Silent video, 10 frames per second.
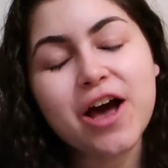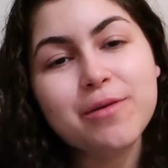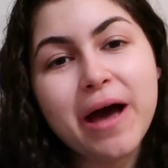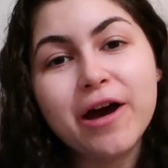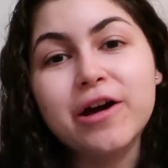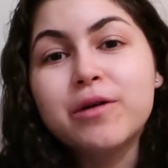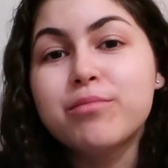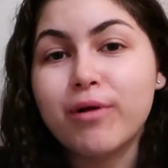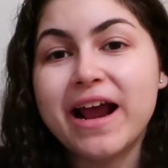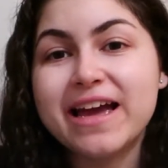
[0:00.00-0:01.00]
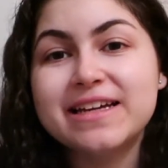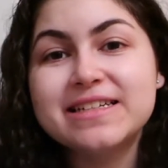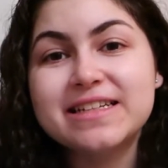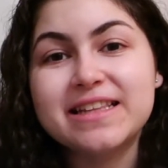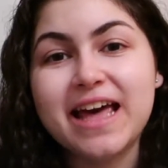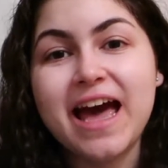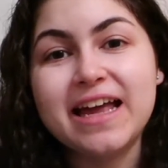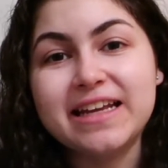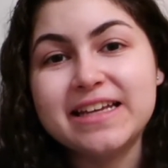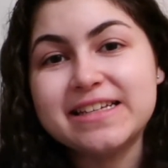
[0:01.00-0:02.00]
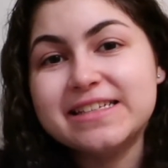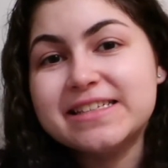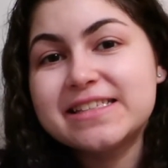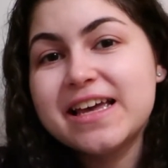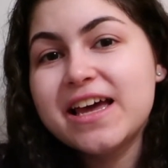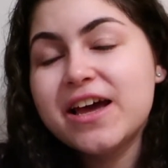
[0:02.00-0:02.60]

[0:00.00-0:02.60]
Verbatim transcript: about a brand that is